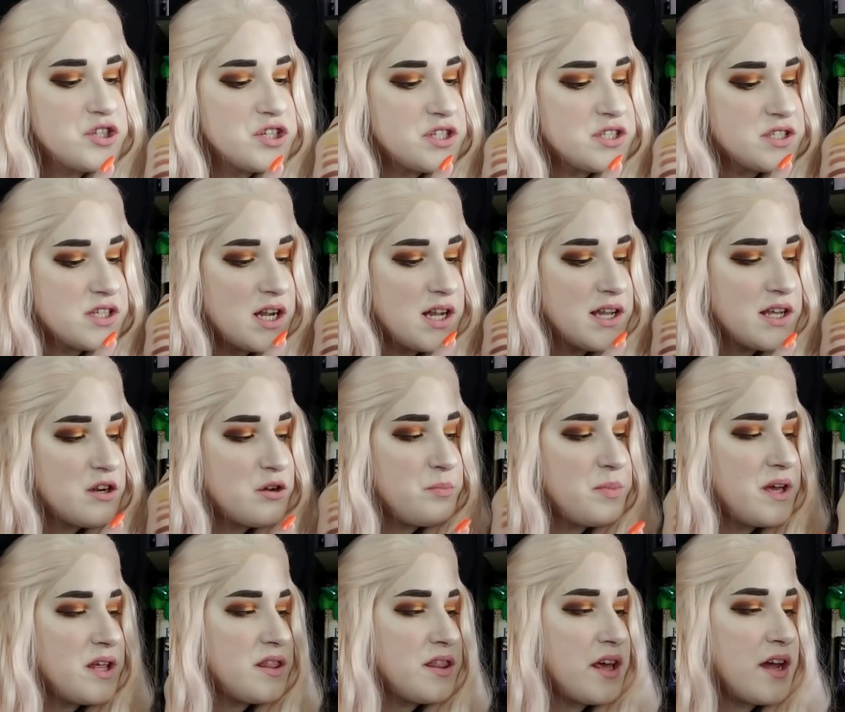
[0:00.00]
just a little
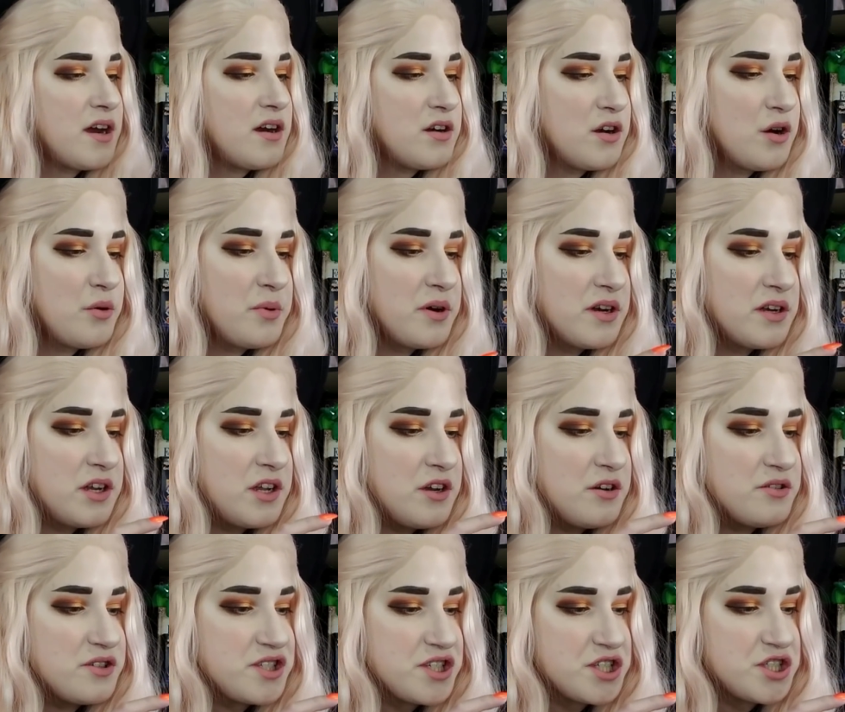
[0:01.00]
bit there, nowhere
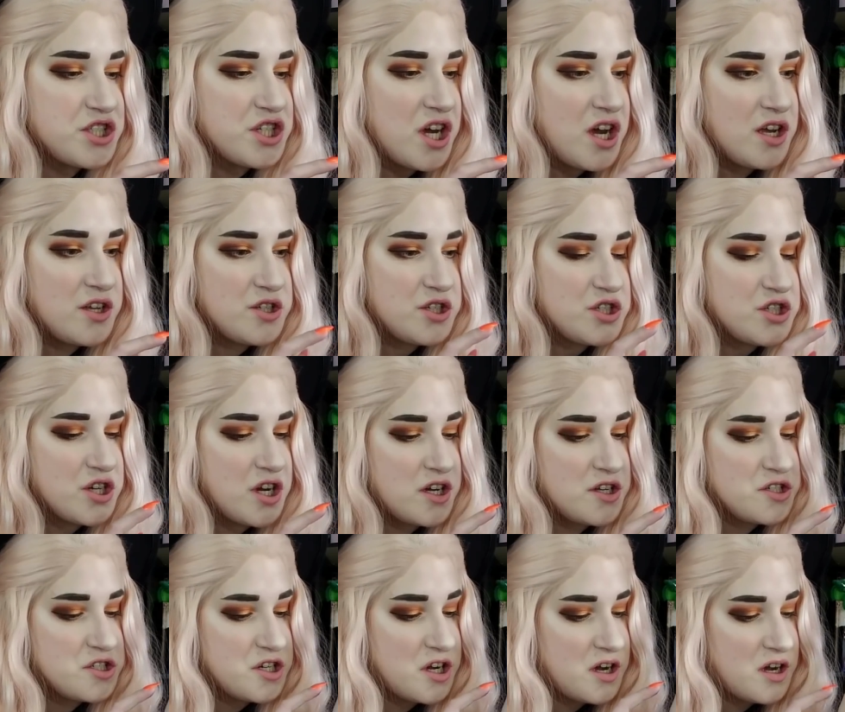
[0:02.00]
near as
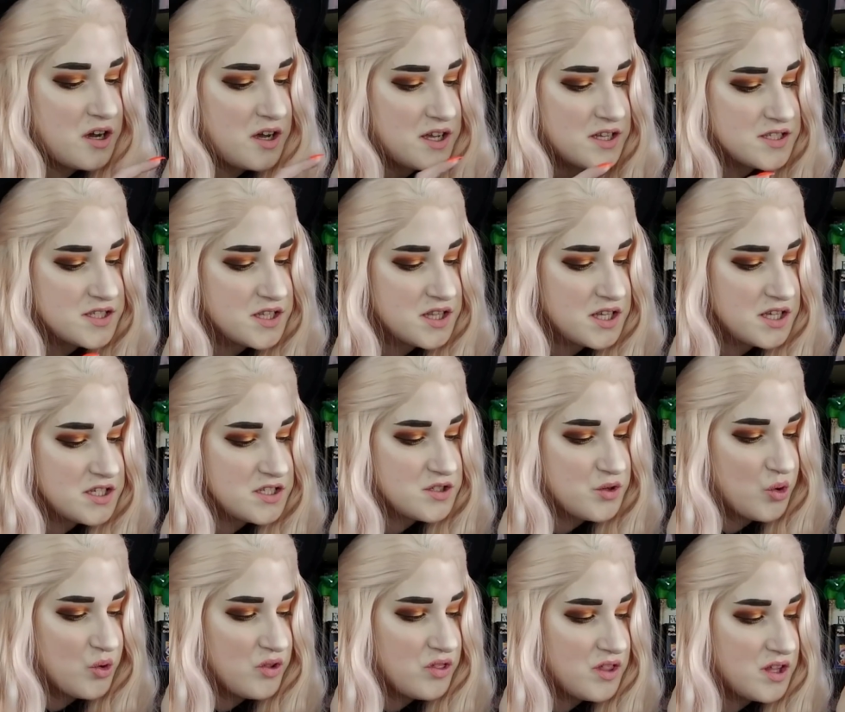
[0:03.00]
cha-cha-cha-cha as this
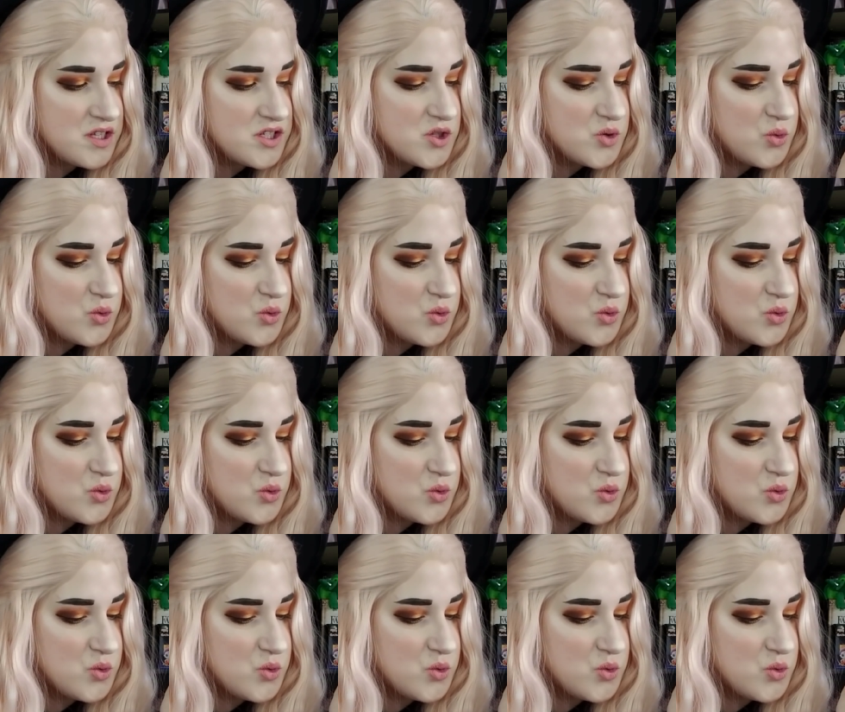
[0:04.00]
or this